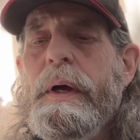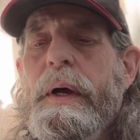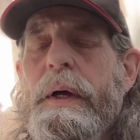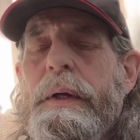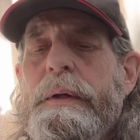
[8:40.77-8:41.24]

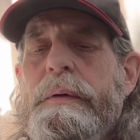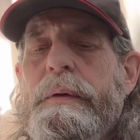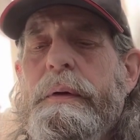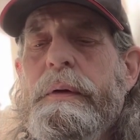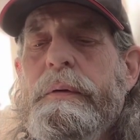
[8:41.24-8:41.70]
I
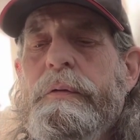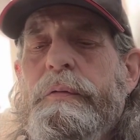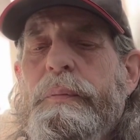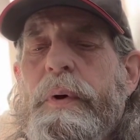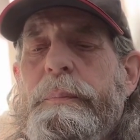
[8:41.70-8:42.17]

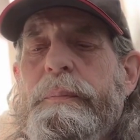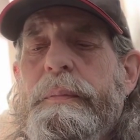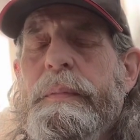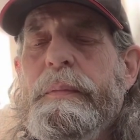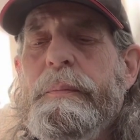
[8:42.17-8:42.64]
swept
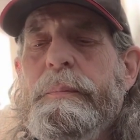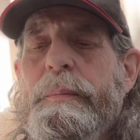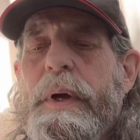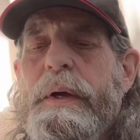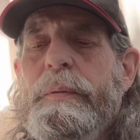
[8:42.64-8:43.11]
I